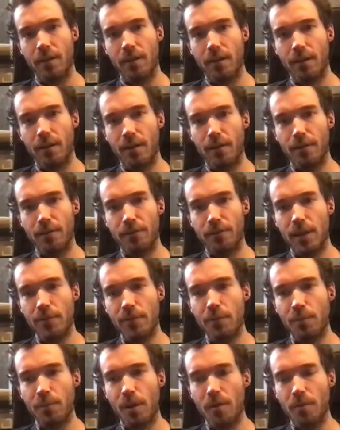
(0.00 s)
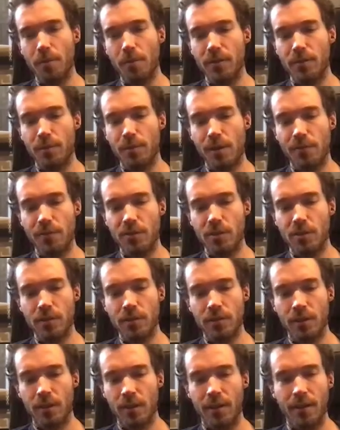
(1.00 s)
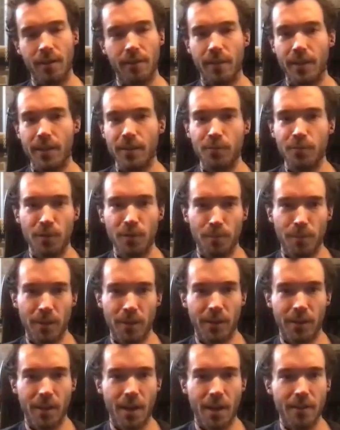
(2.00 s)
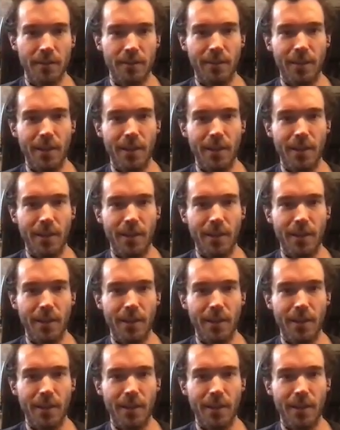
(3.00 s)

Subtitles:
flavored malt-based beverages, that's for the big guys.